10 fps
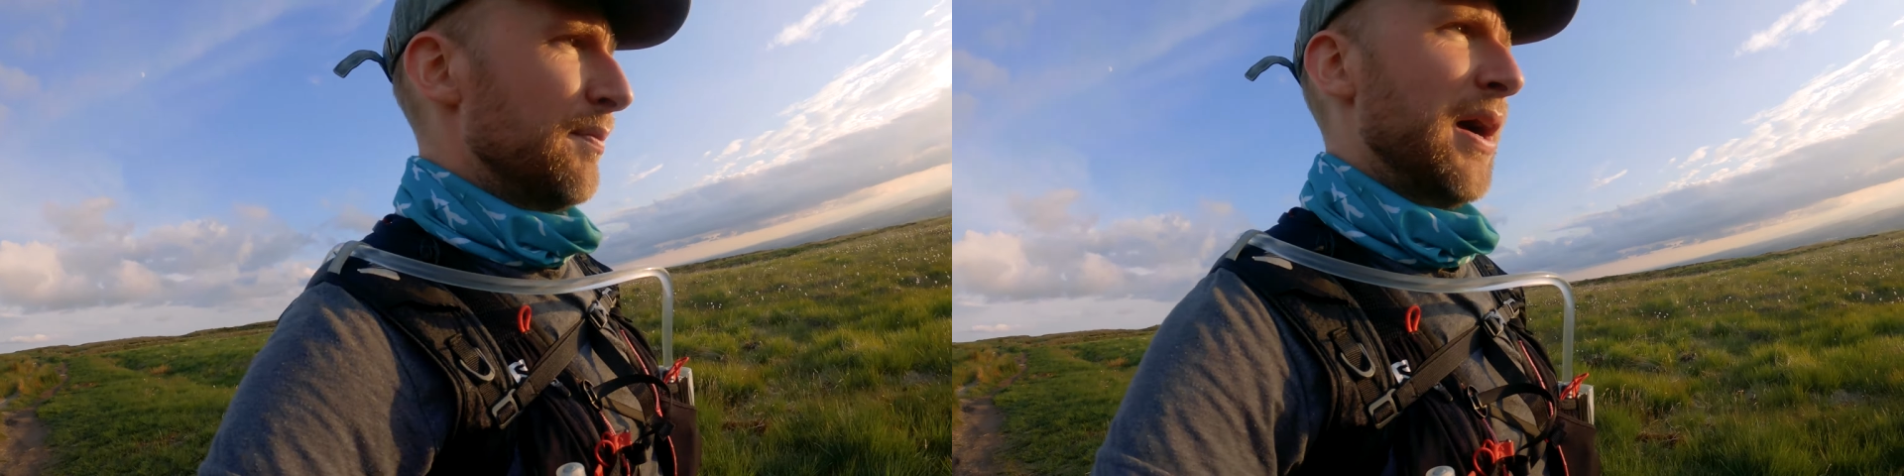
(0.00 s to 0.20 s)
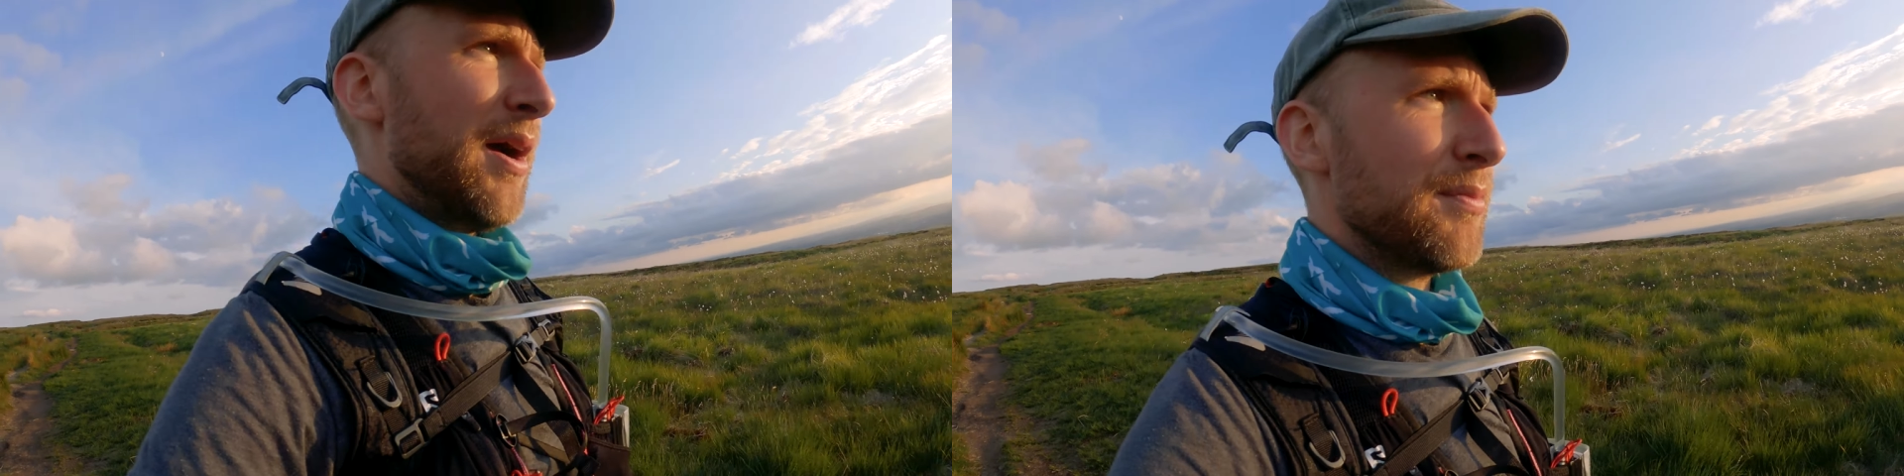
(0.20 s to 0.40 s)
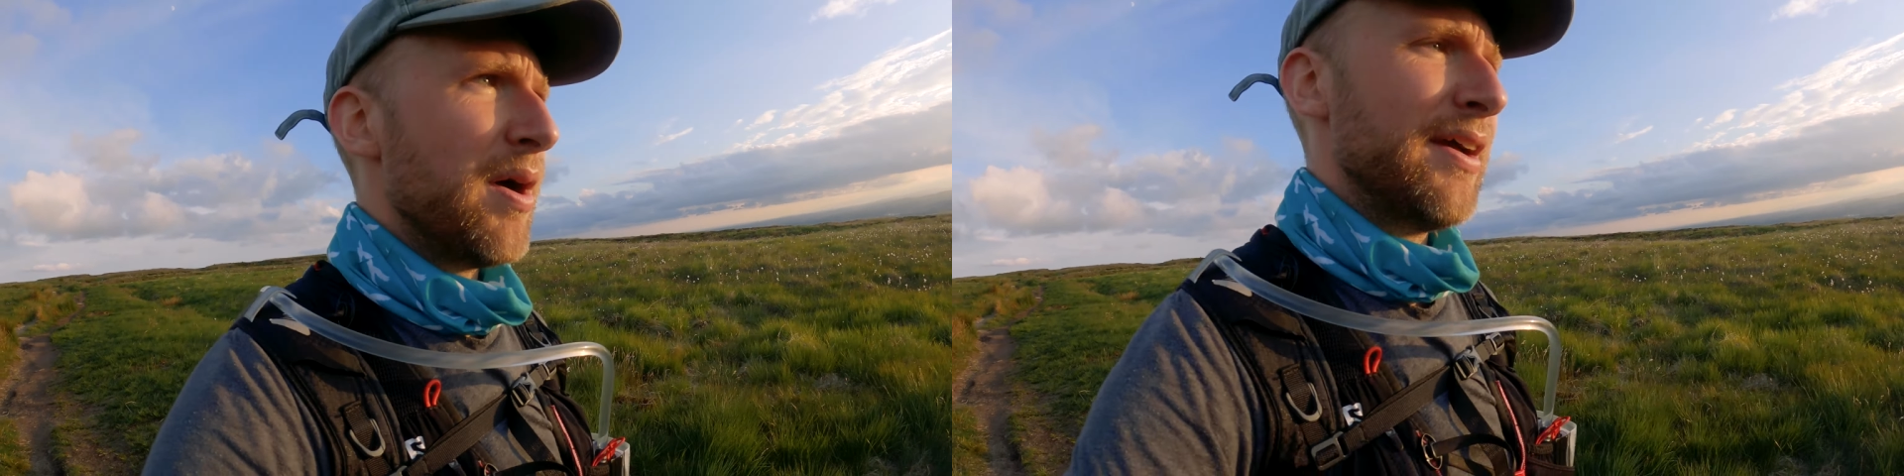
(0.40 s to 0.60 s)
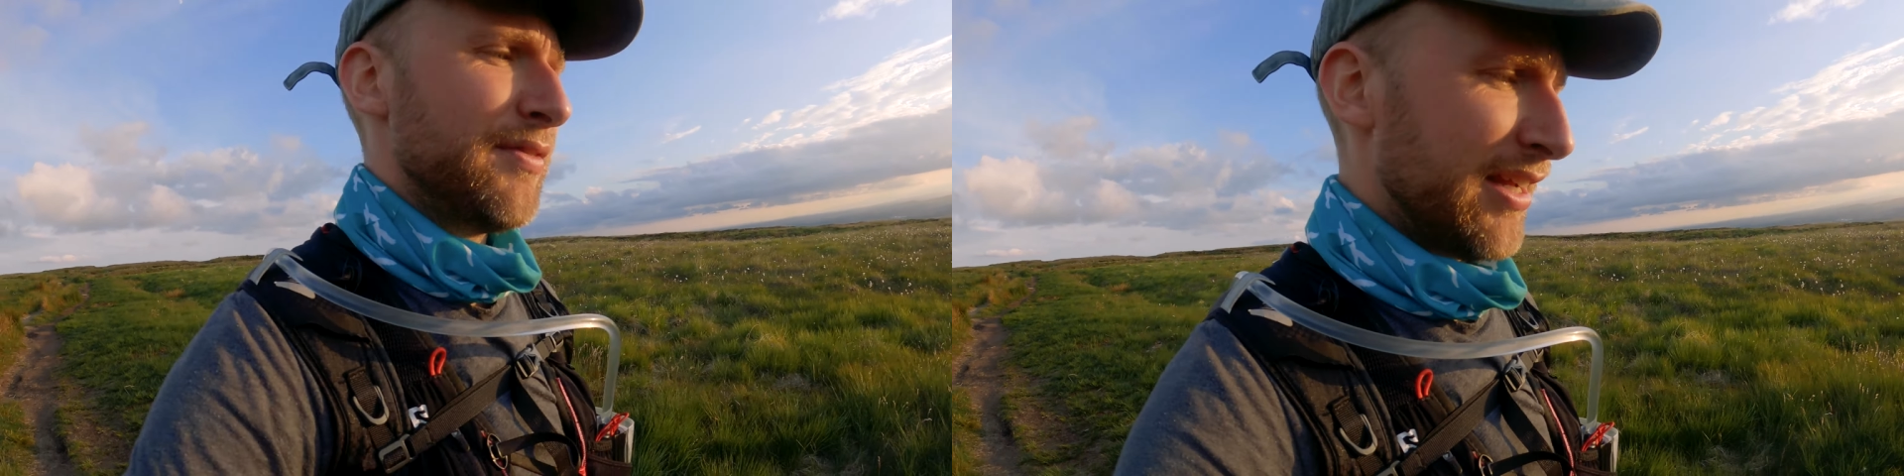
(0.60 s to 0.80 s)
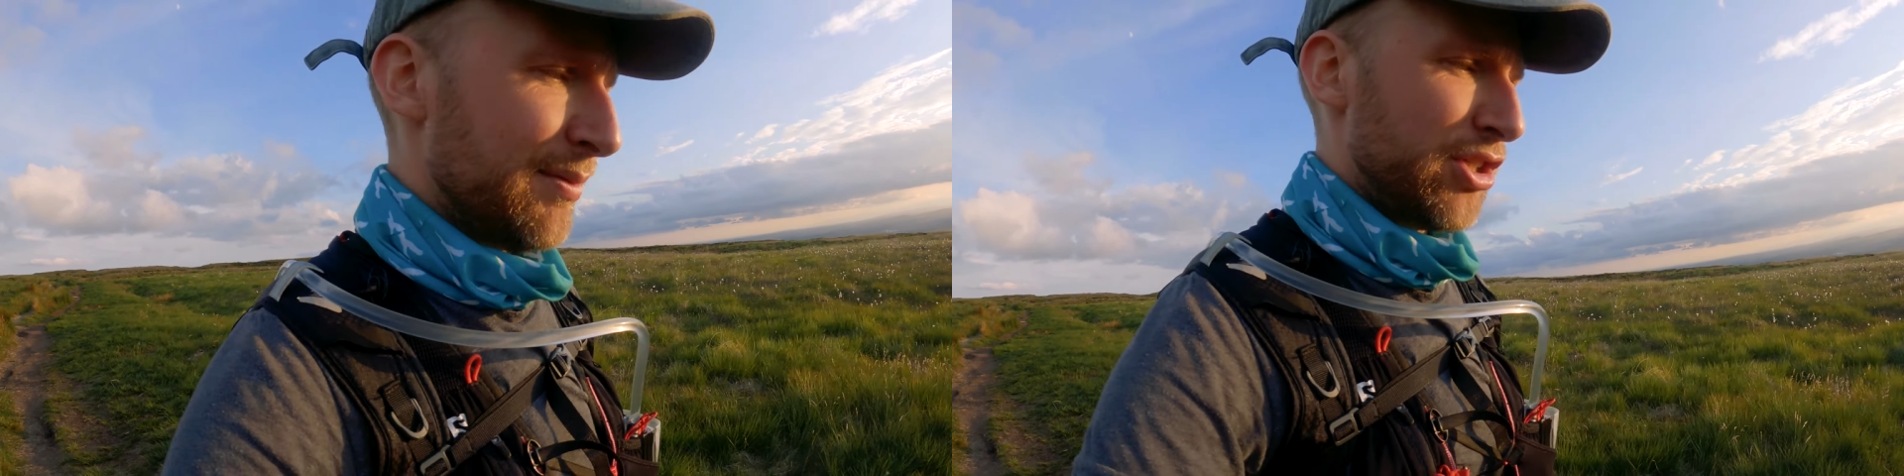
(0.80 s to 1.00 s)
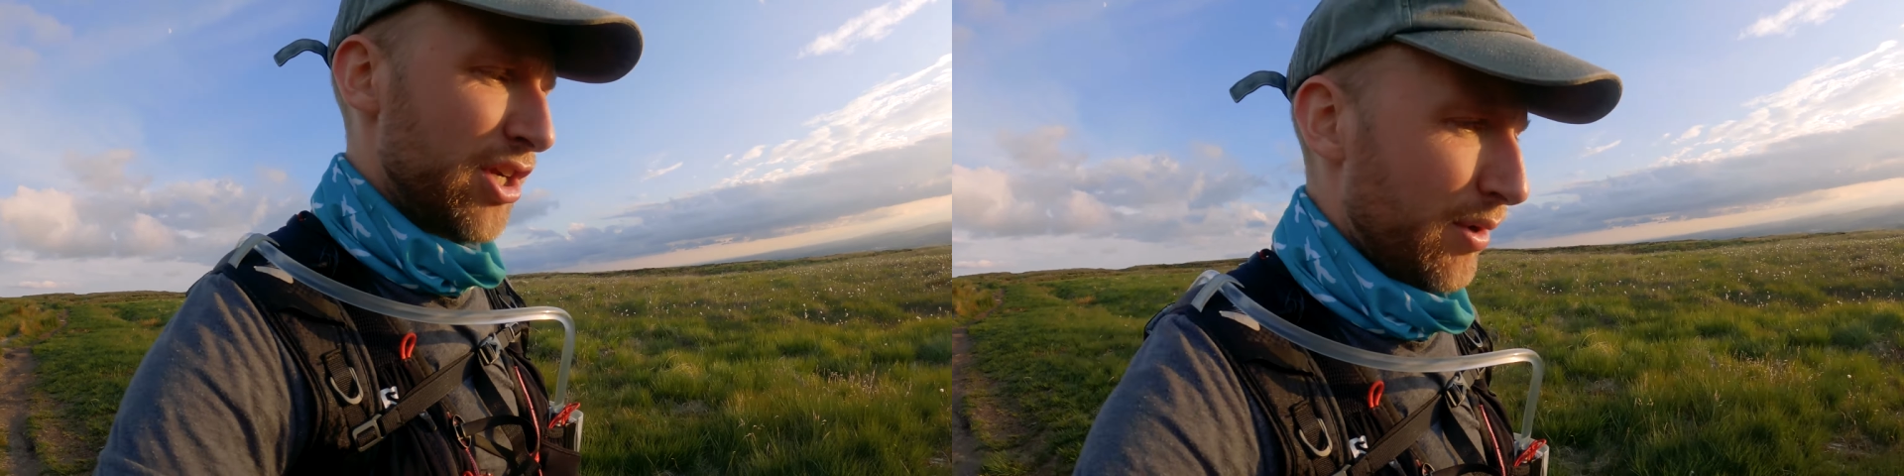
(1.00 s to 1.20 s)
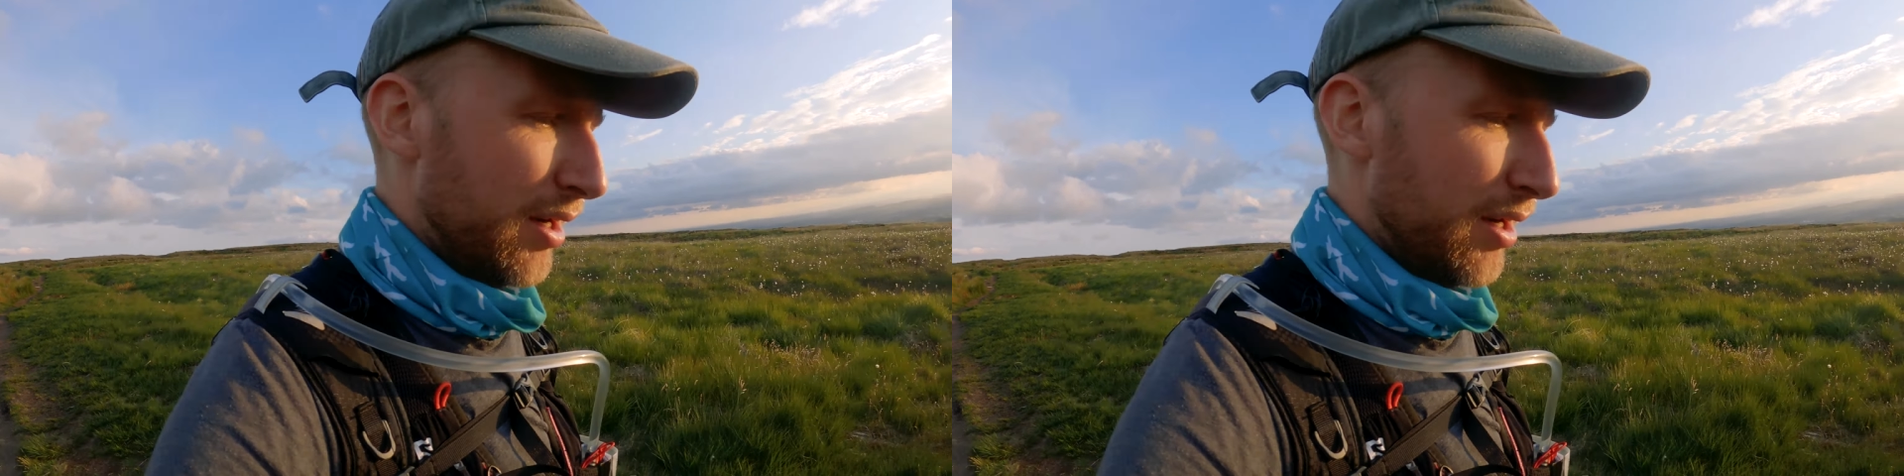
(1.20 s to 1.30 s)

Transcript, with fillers: but I might have to take my shoe